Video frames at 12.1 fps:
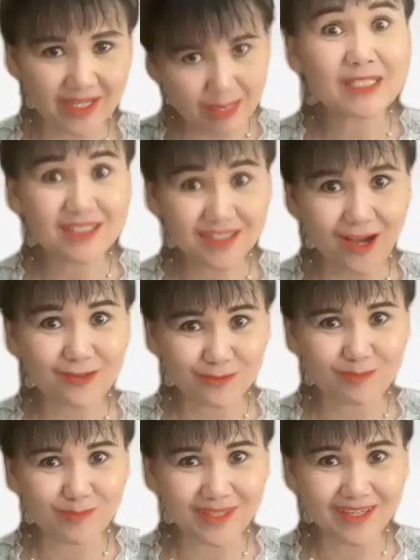Come and talk to
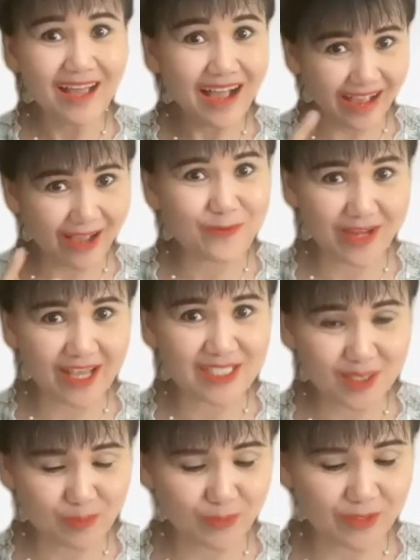me. I will
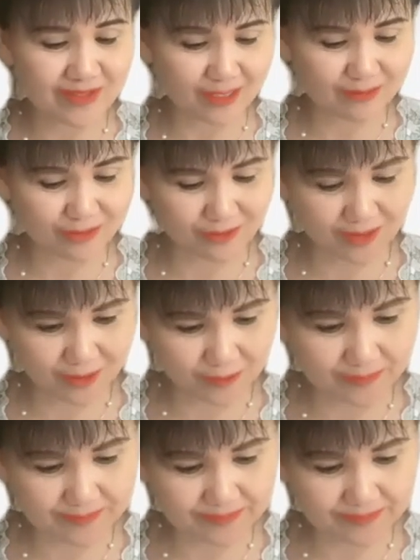explain that to you.